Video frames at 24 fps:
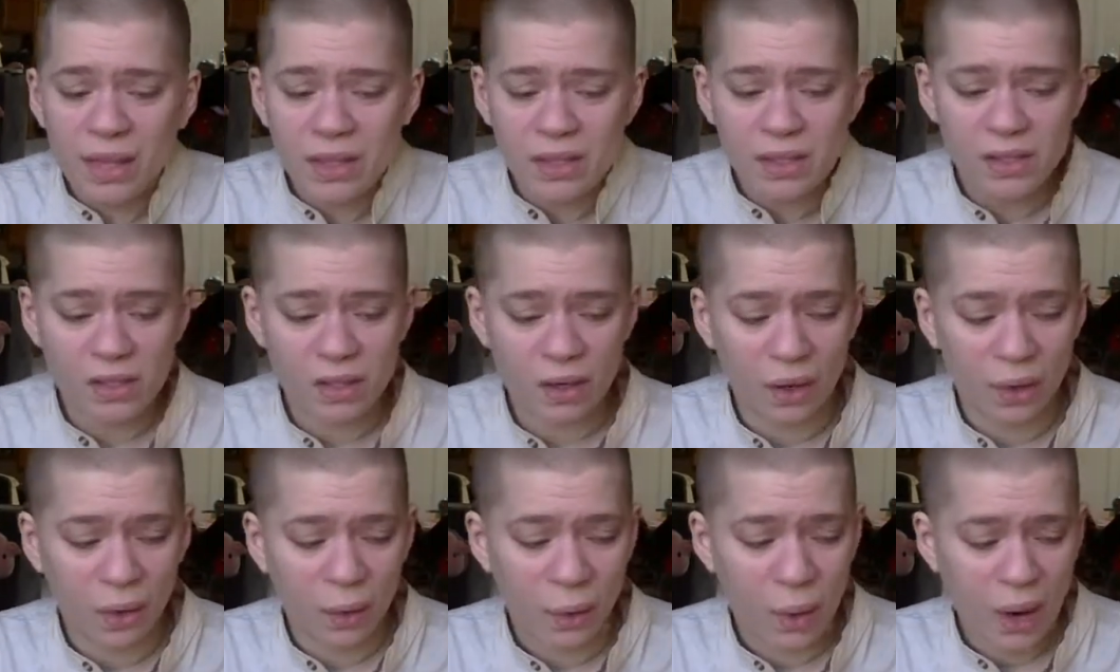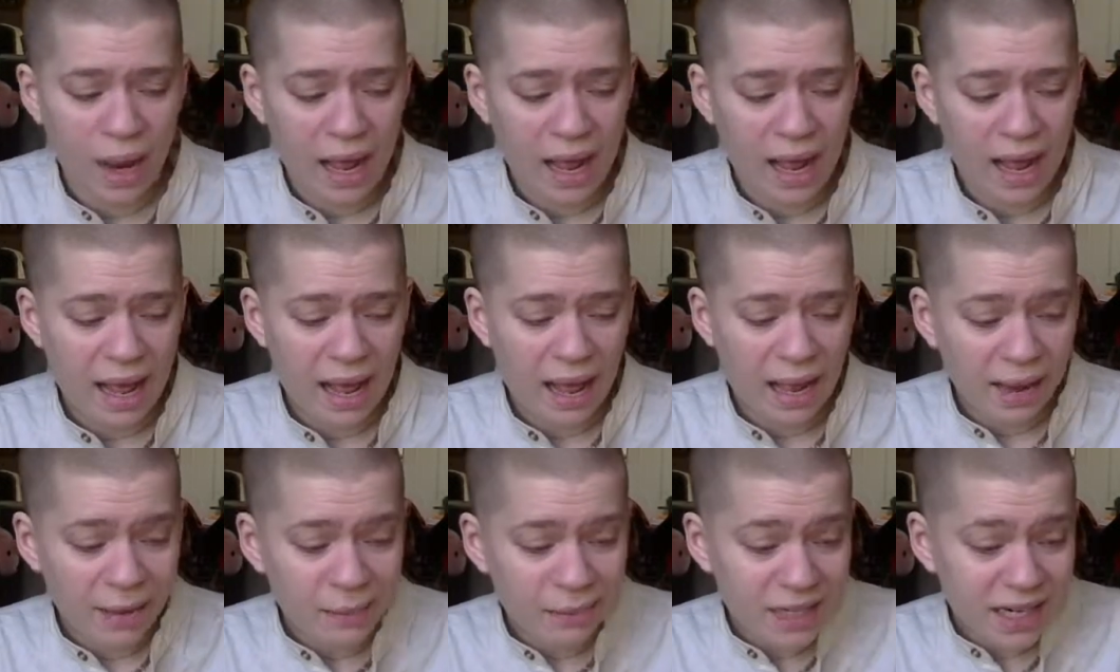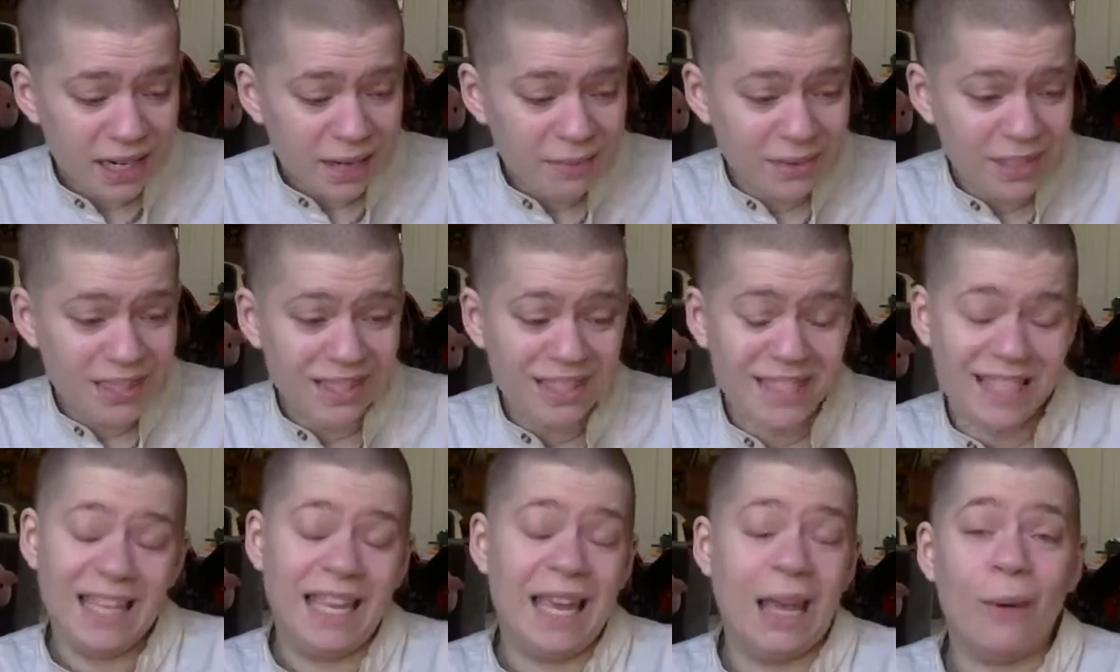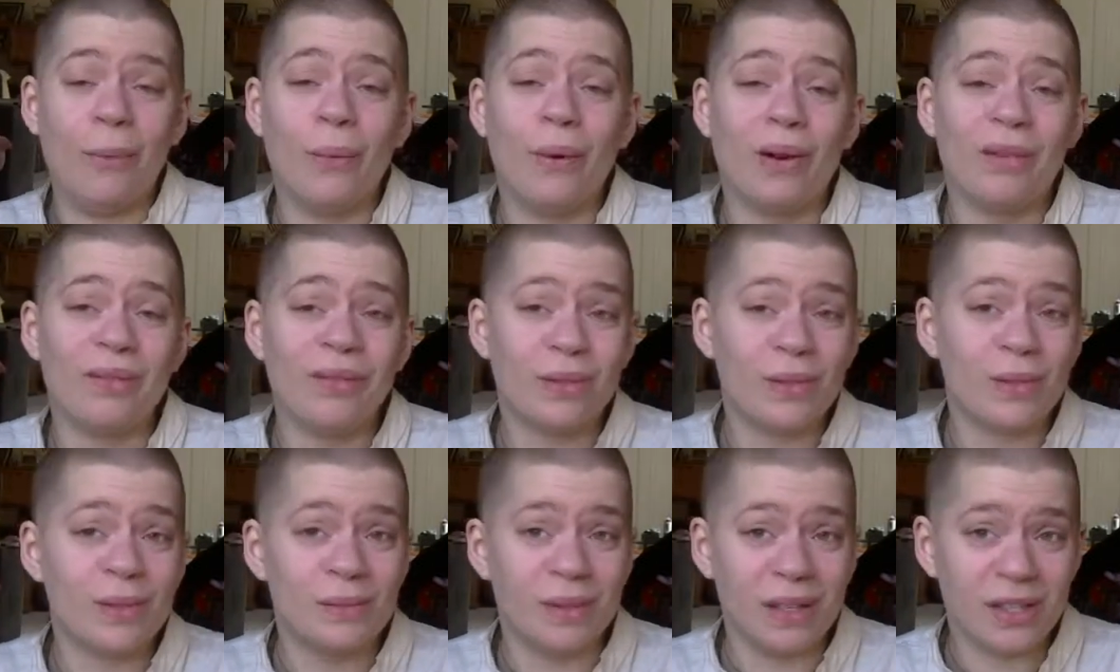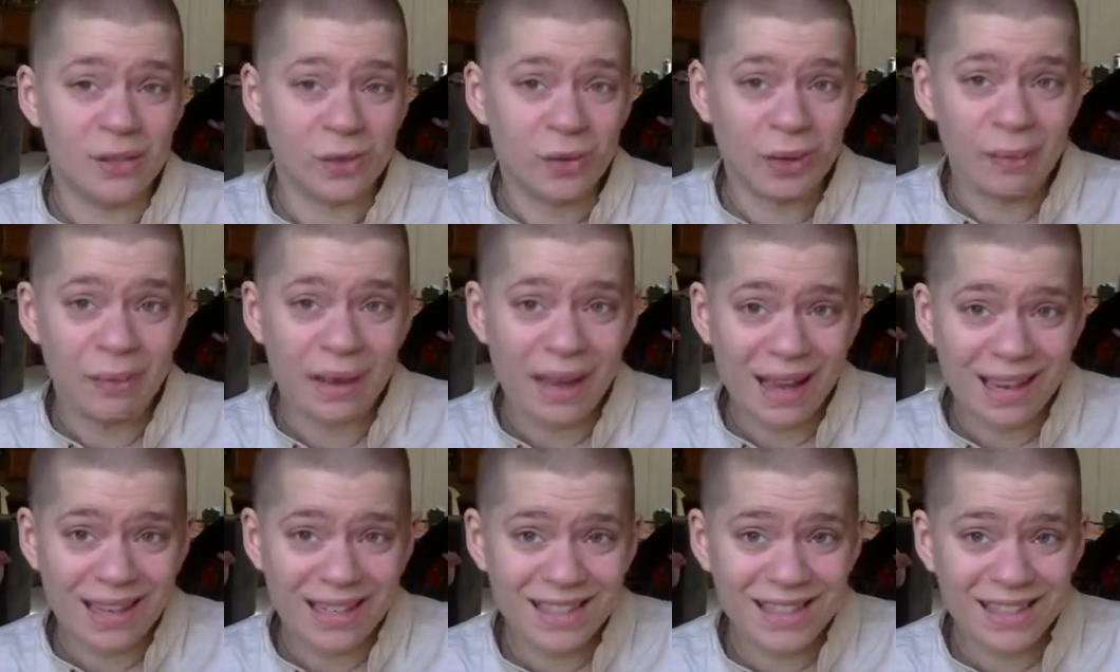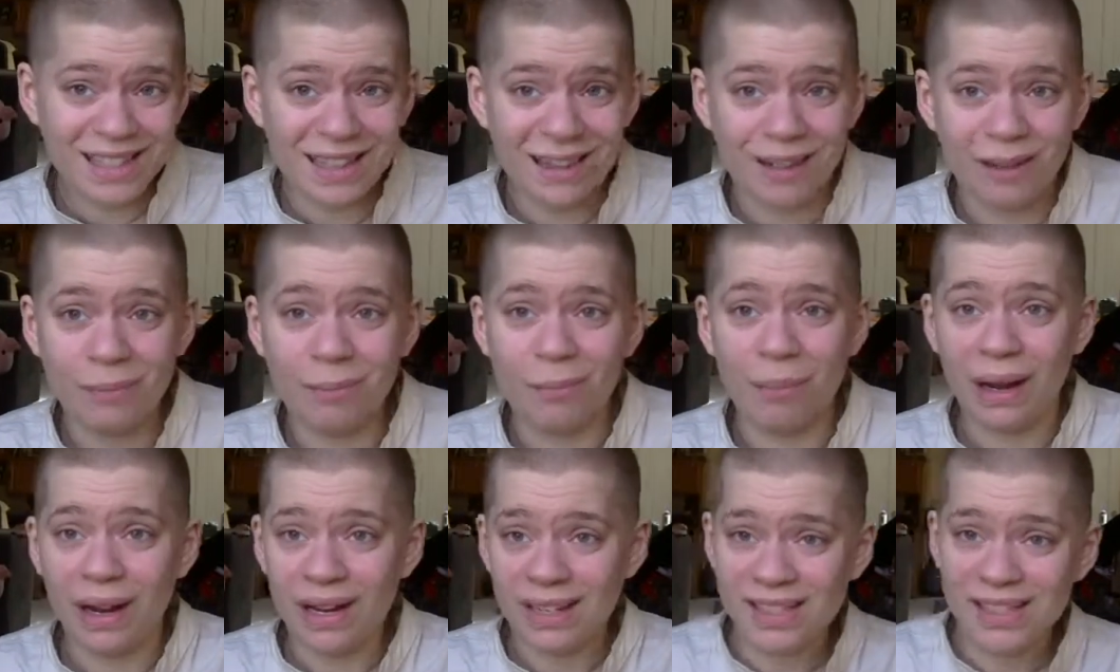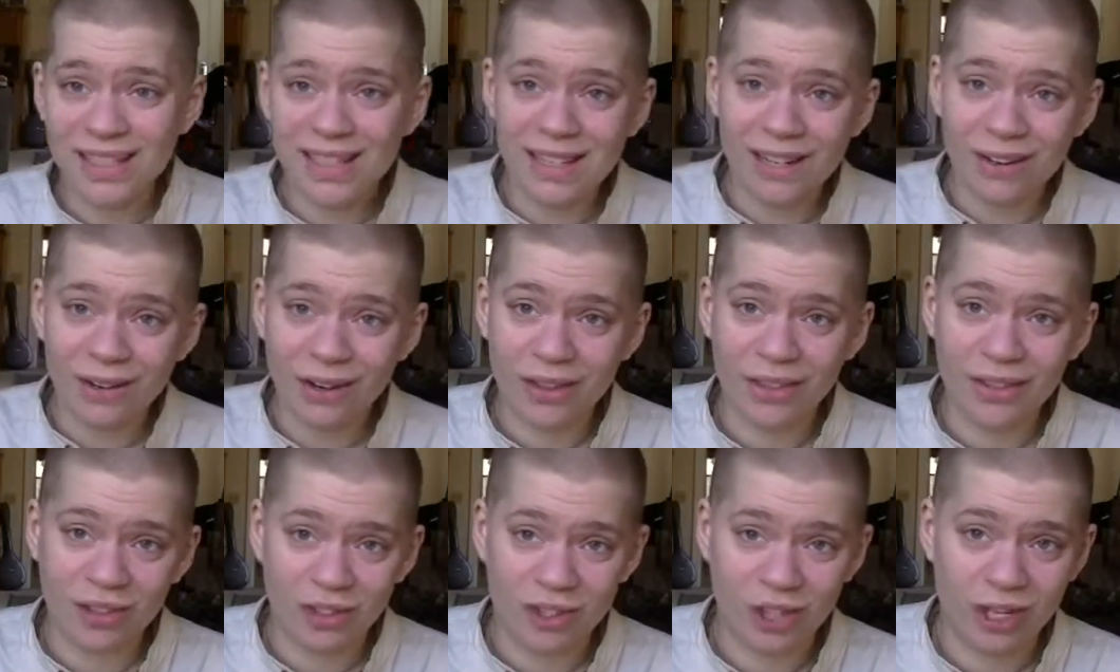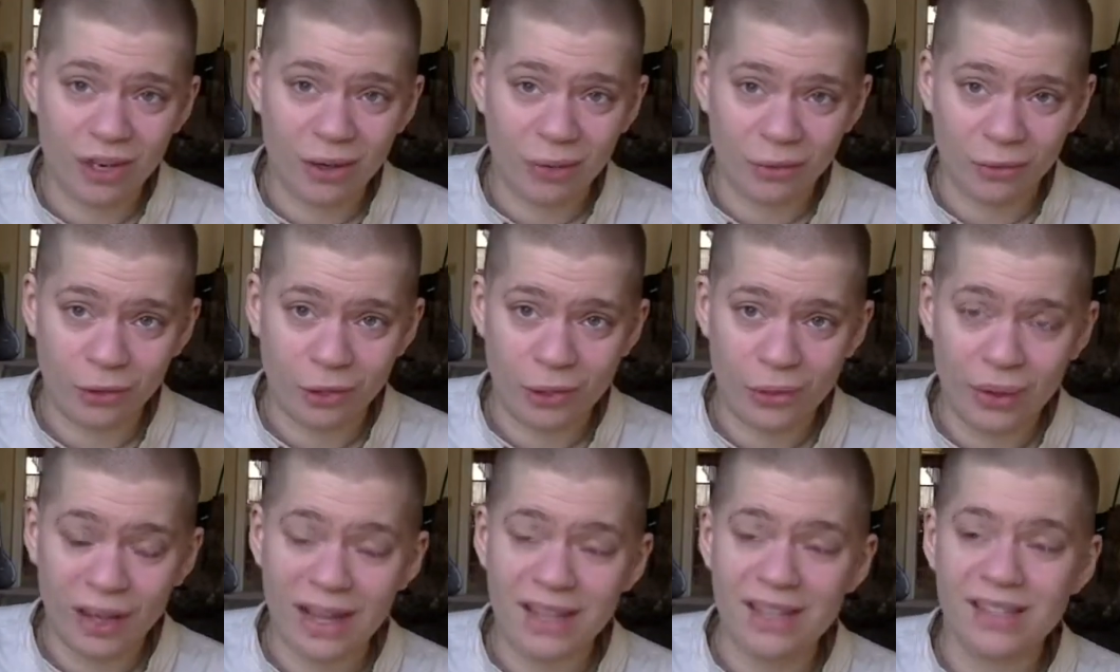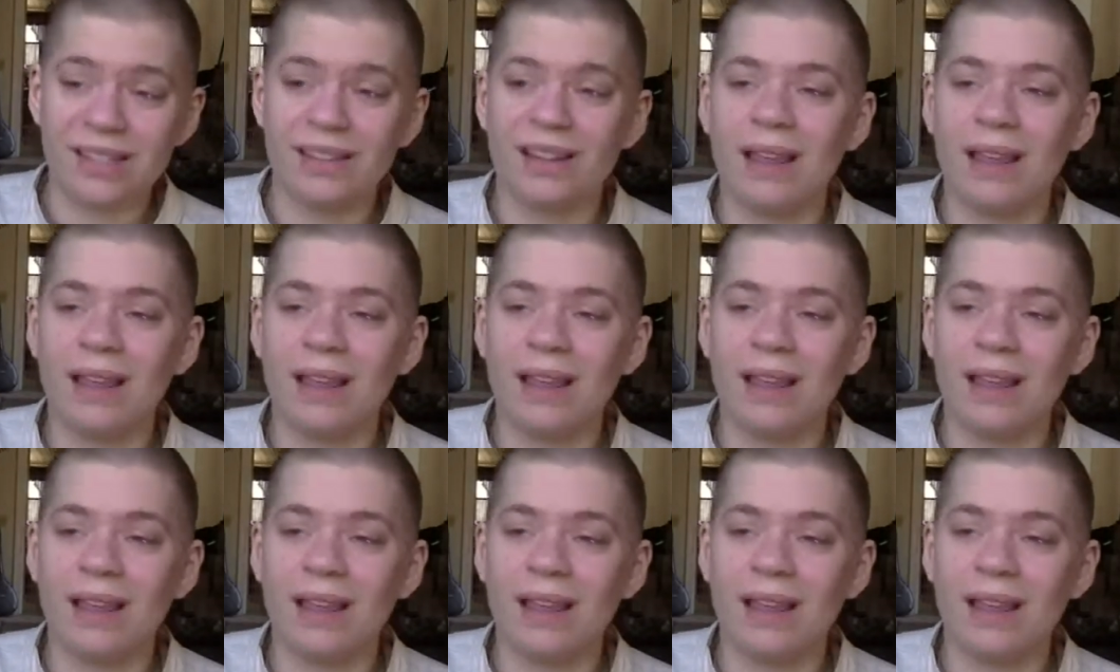So I'm tempted to get one of those mystery bags and unbox it here on the channel for you guys.